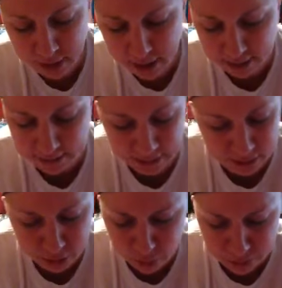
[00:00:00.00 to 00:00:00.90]
And I
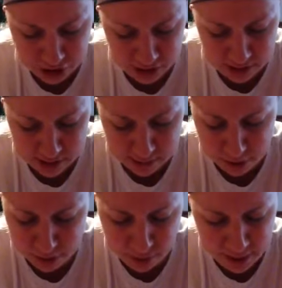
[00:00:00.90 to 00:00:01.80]
thank you, Lord Jesus. I'm
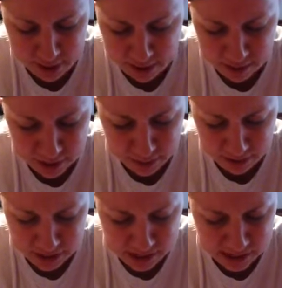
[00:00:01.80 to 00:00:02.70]
going to go ahead and end this, but I
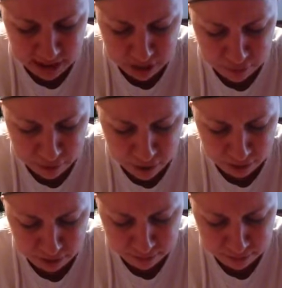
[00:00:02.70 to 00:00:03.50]
just thank you, Father.